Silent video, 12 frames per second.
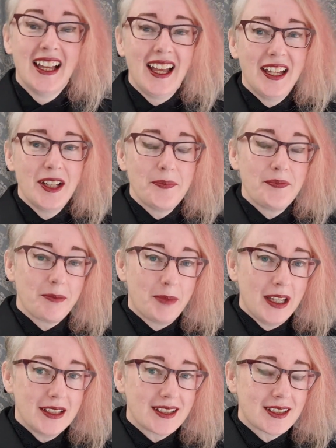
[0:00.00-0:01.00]

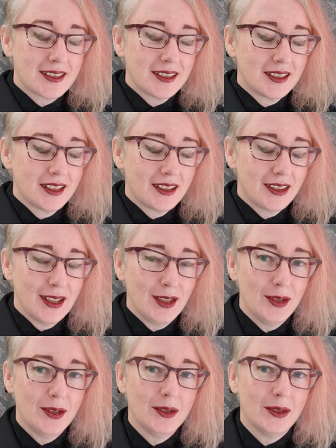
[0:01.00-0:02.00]
But
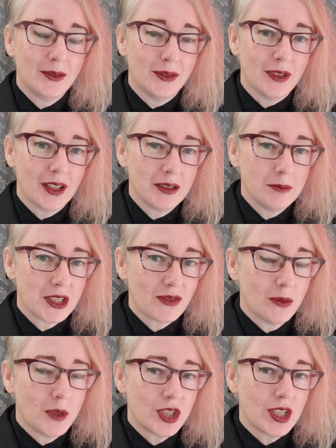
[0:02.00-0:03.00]
thank you very much
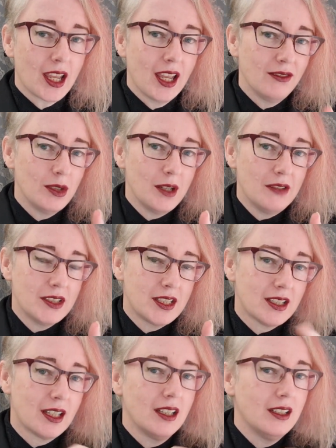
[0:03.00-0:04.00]
for watching. Have you ever
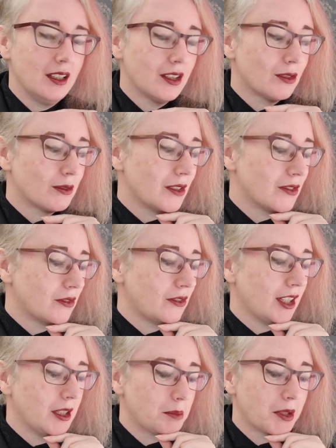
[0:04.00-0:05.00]
done a thrift
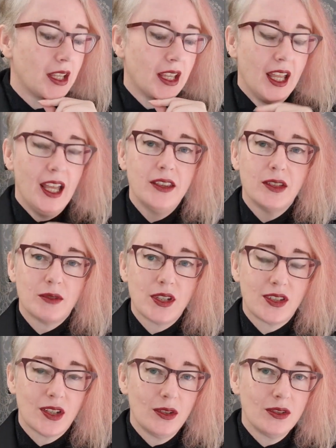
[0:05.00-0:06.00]
flip and the
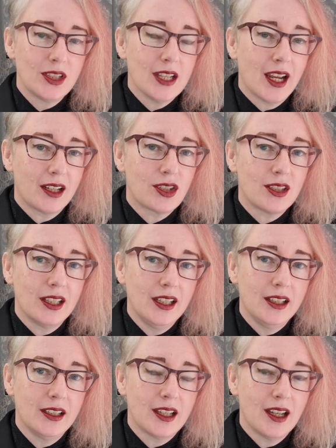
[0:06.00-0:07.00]
results
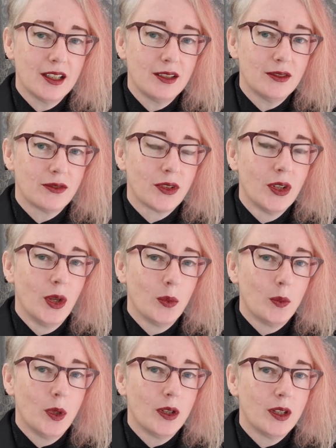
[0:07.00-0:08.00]
actually kind of
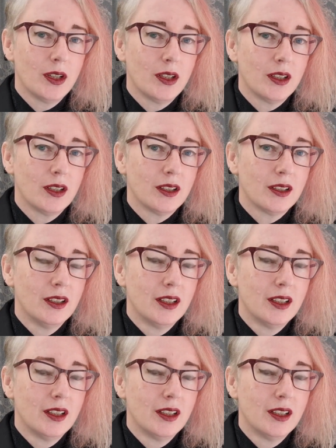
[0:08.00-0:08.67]
were